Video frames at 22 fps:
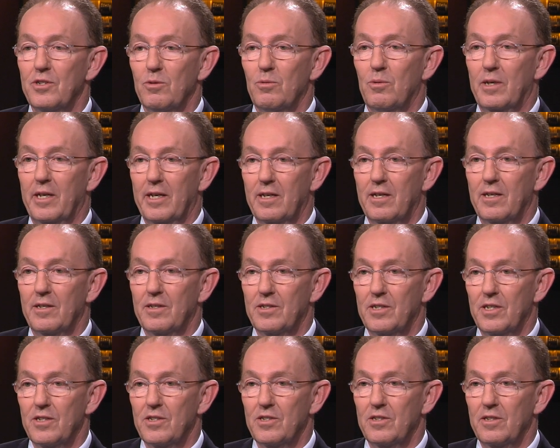that were
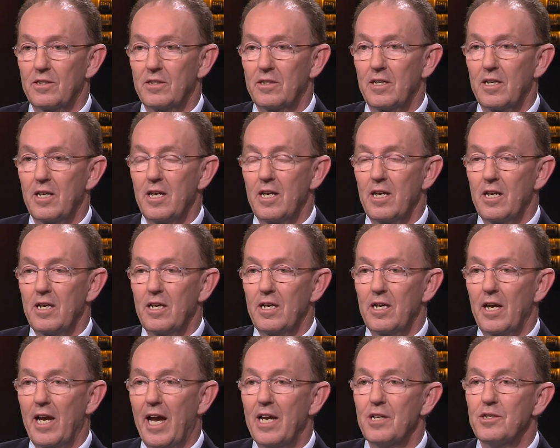inconsistent.
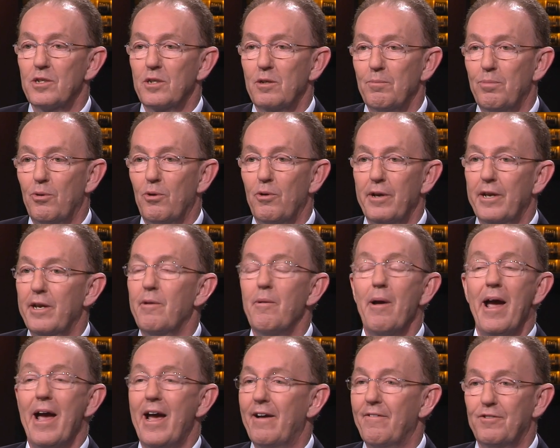As an employee, you
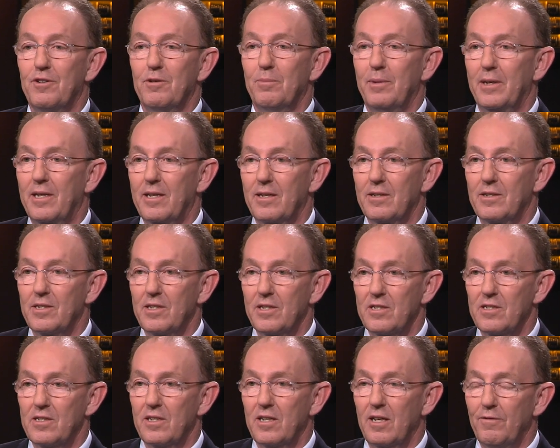have to be
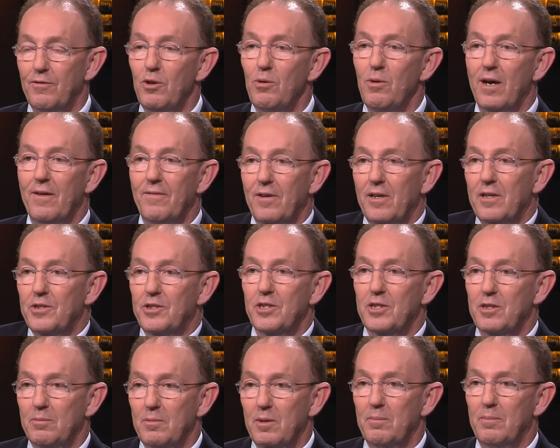consistent. If you have a
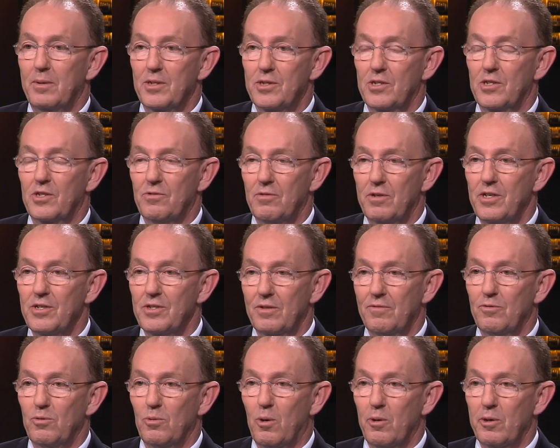legitimate business
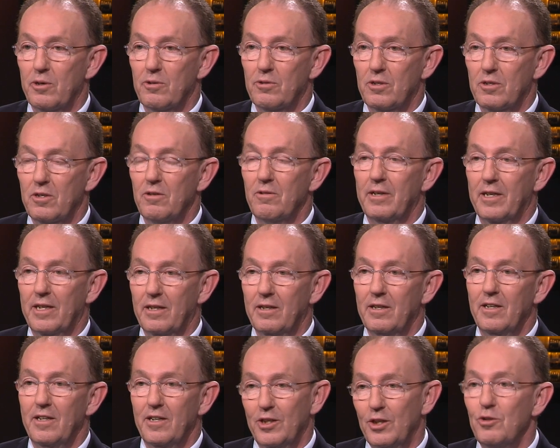reason for what you're
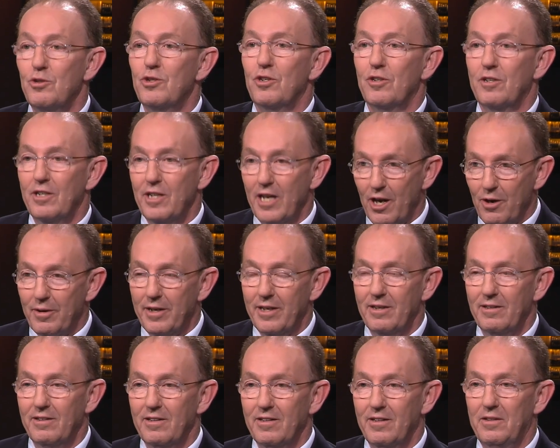doing, you should know
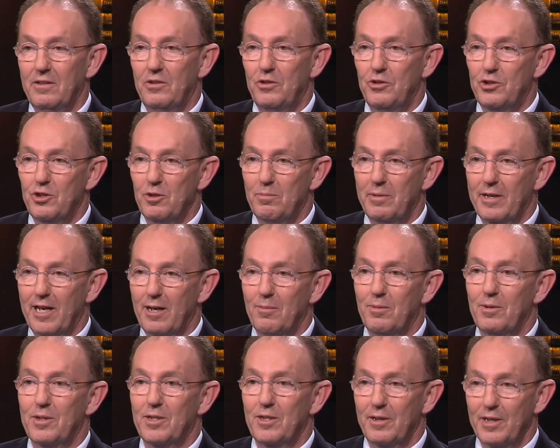it, you should be
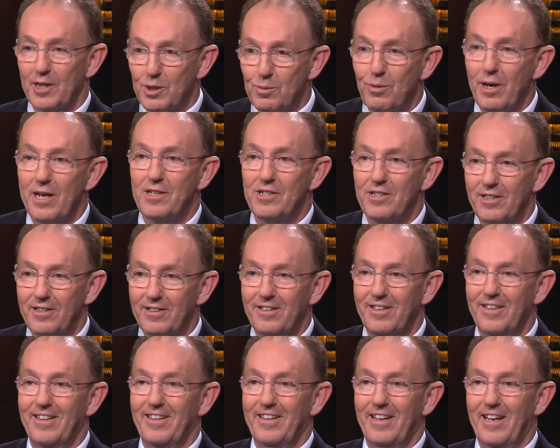able to express it,
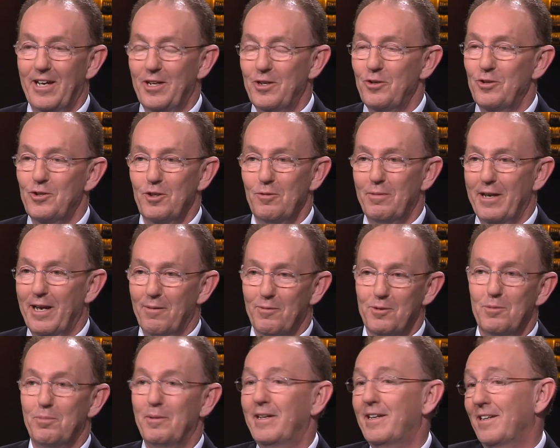and you should be
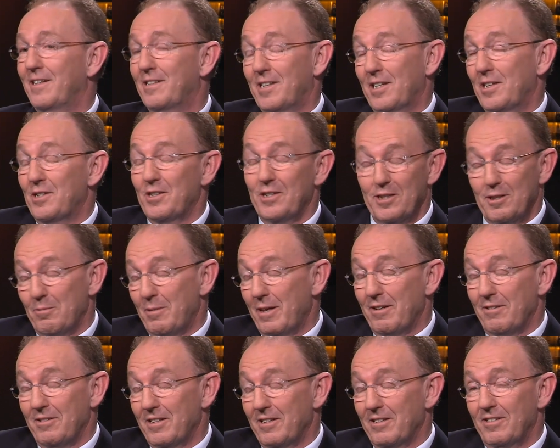able to be consistent
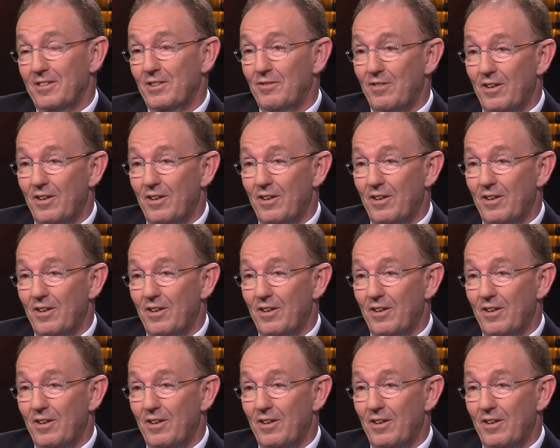about it. It's